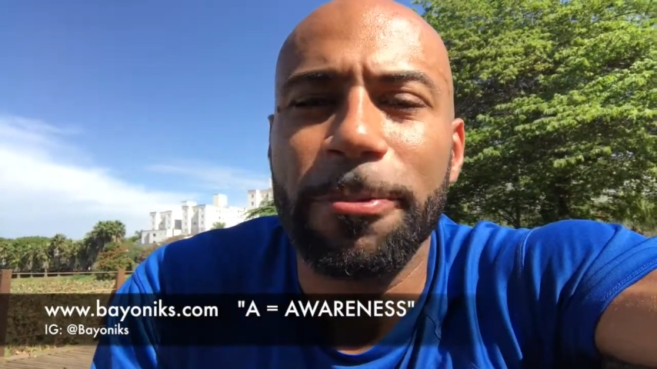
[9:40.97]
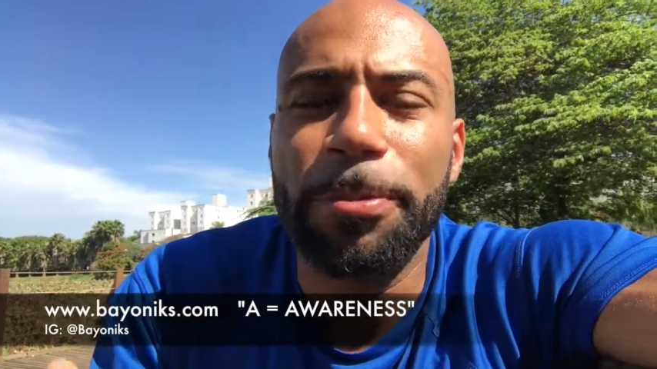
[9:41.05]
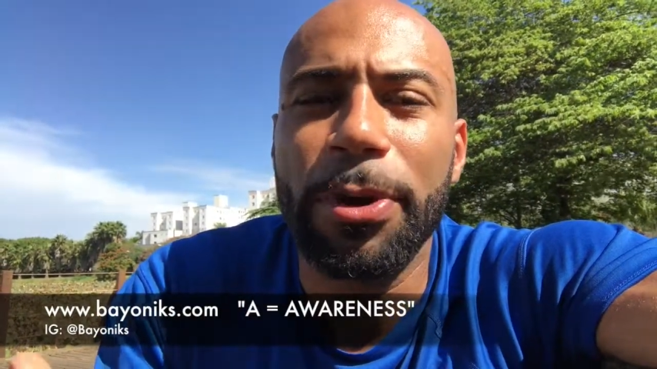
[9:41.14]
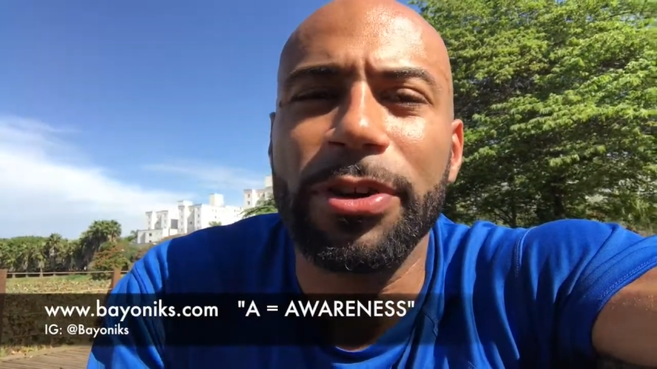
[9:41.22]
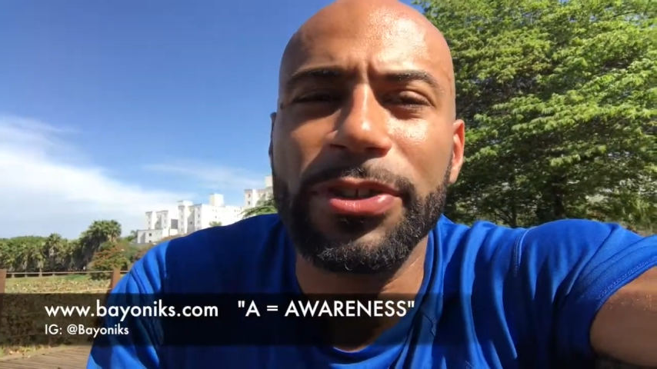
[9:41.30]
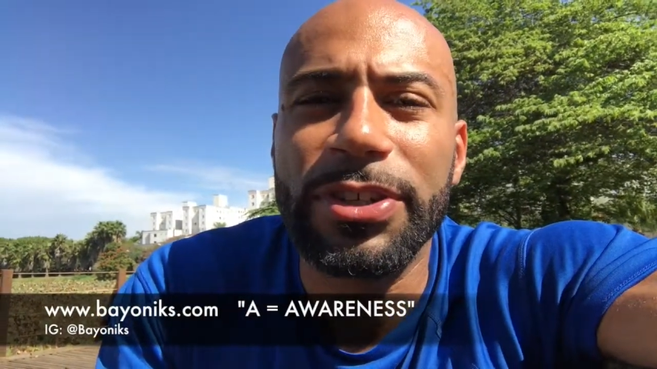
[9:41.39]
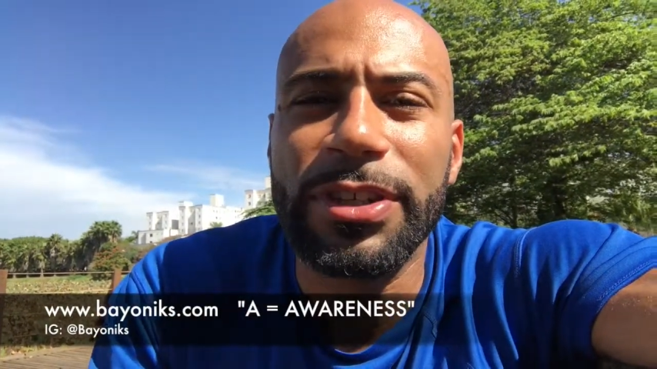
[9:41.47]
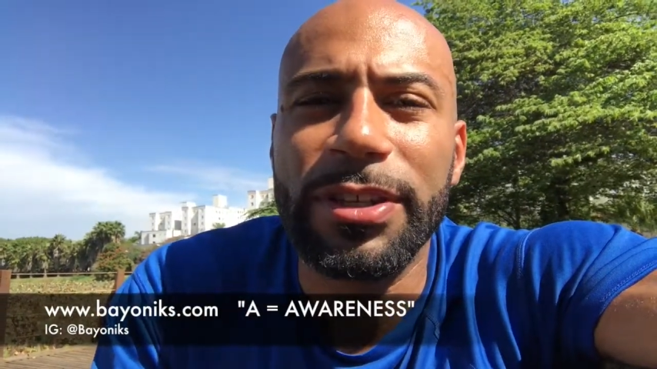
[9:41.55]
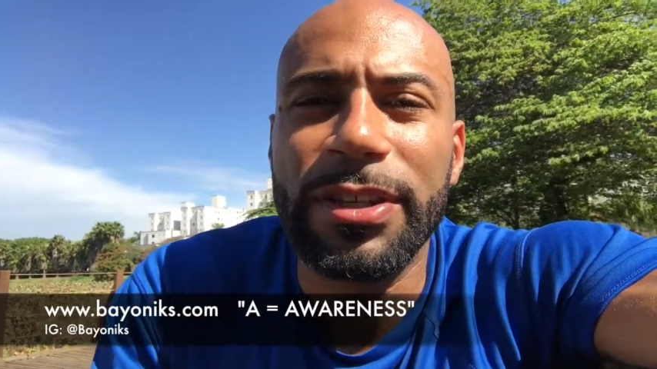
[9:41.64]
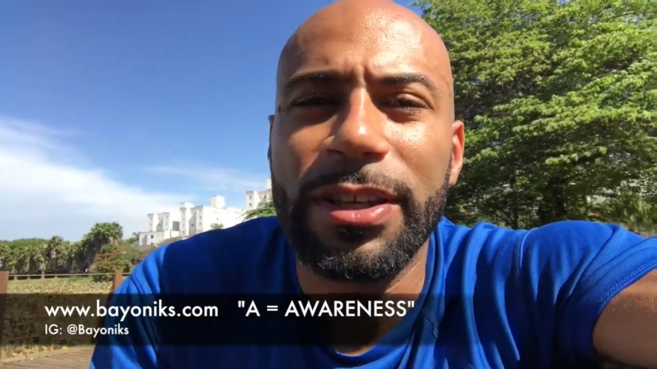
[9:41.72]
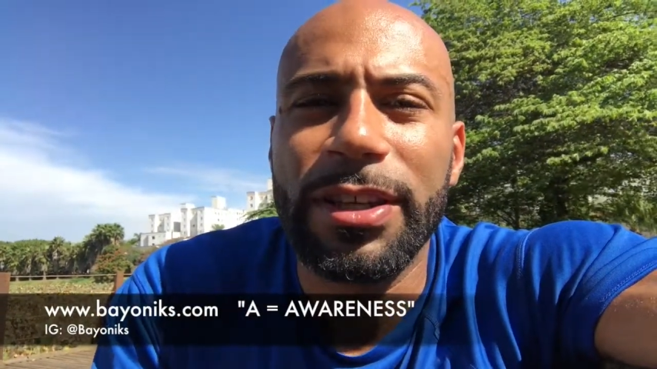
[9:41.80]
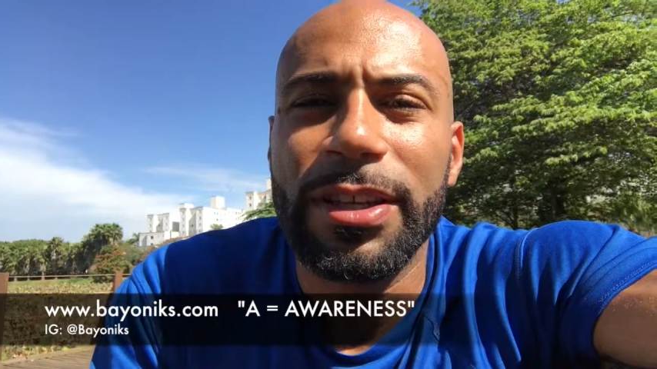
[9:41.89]

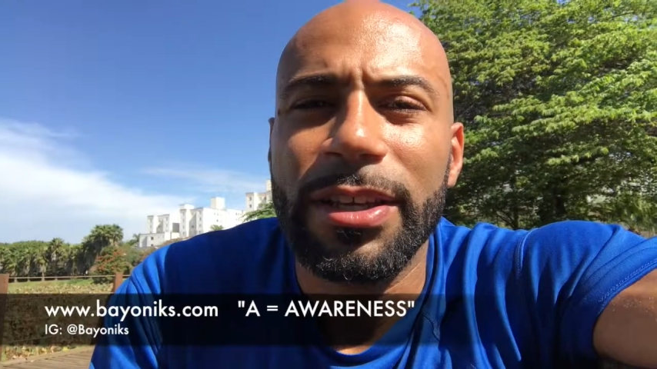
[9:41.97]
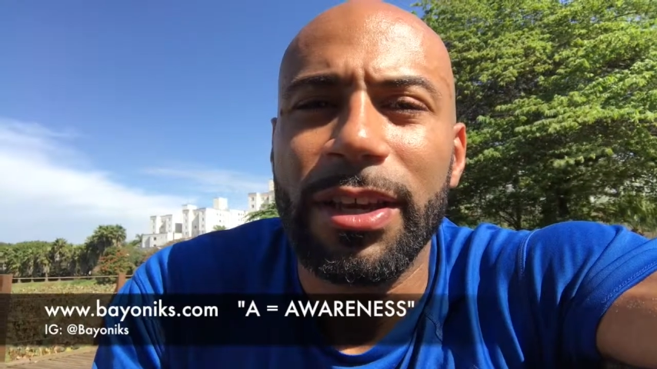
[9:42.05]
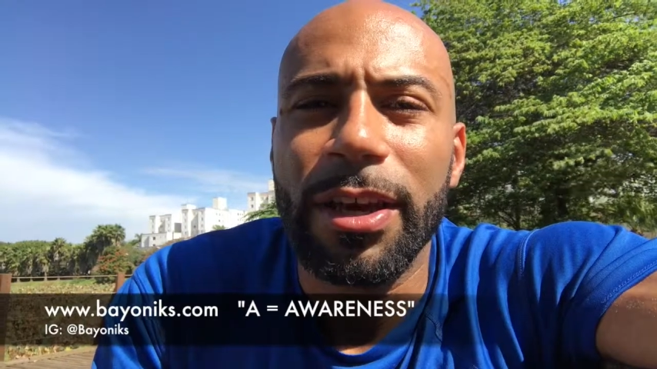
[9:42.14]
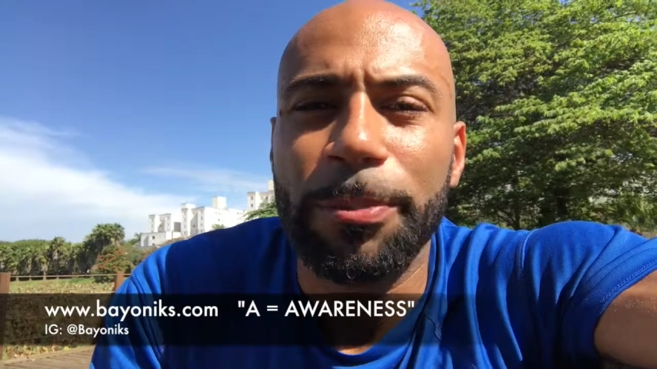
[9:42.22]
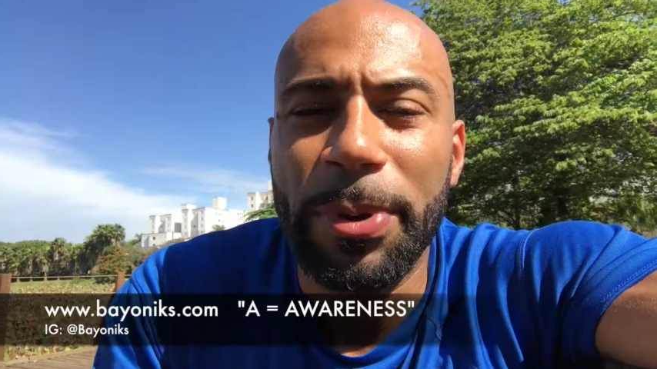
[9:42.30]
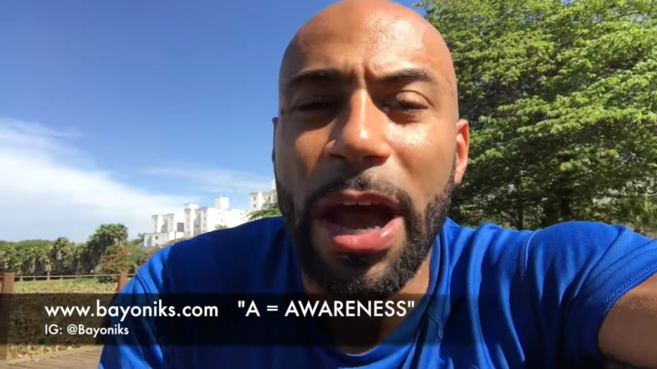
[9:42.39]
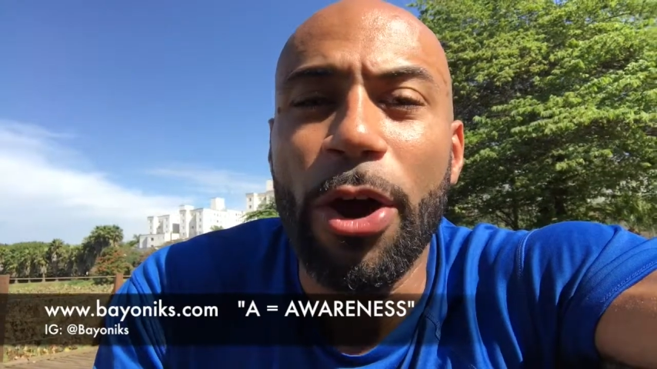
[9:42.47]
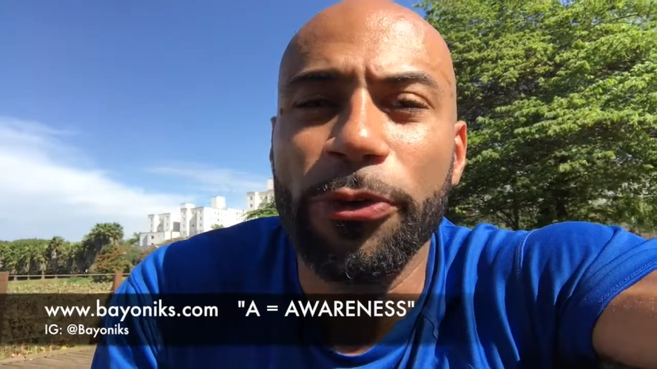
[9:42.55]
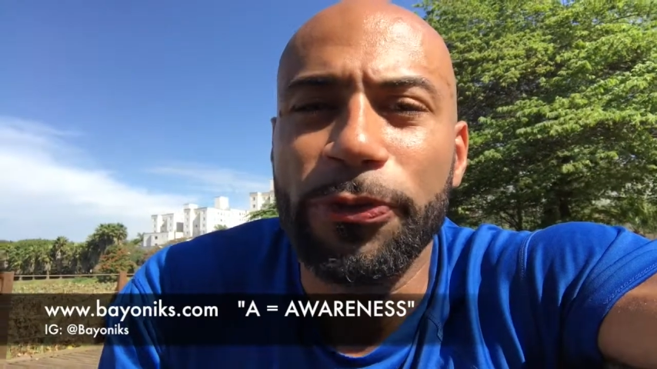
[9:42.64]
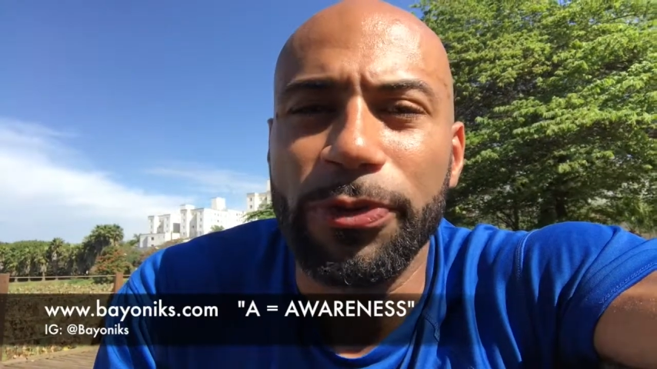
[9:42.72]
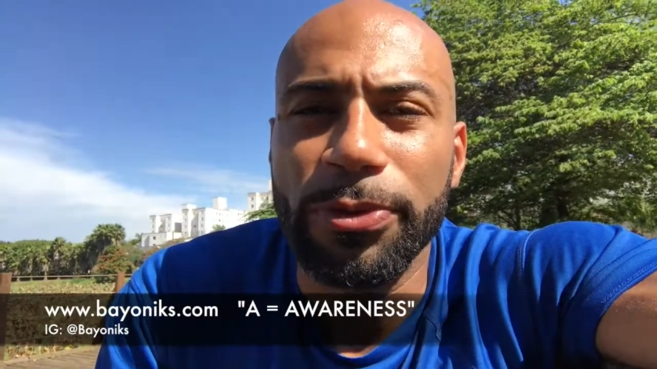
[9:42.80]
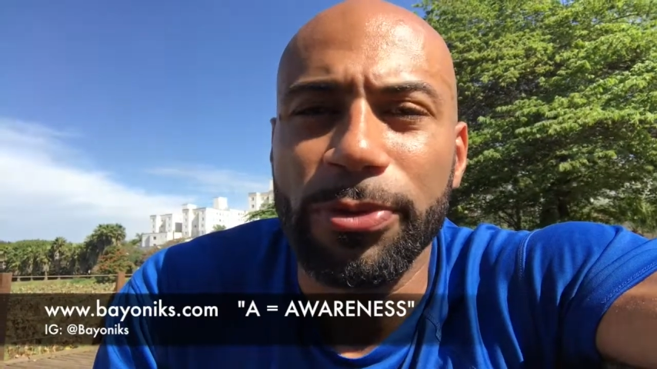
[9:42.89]
person
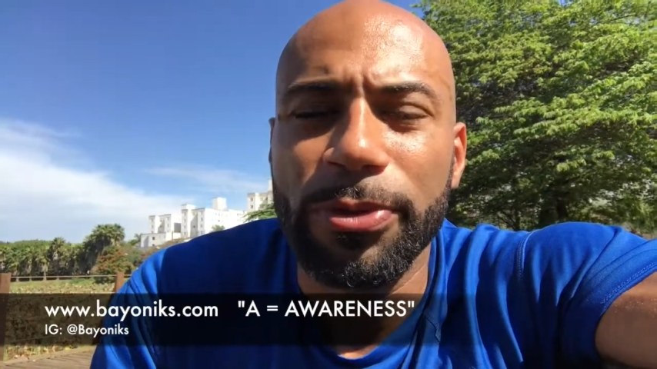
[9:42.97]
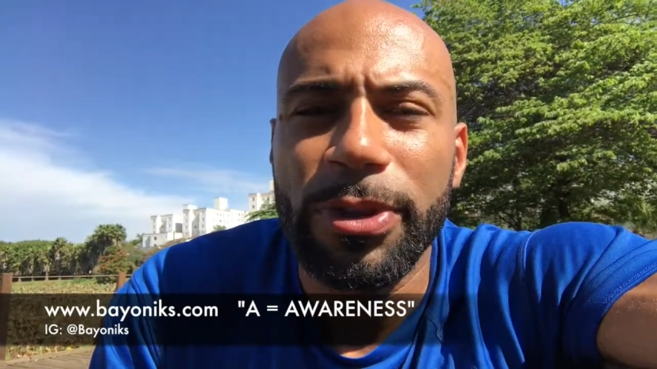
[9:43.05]
powerful,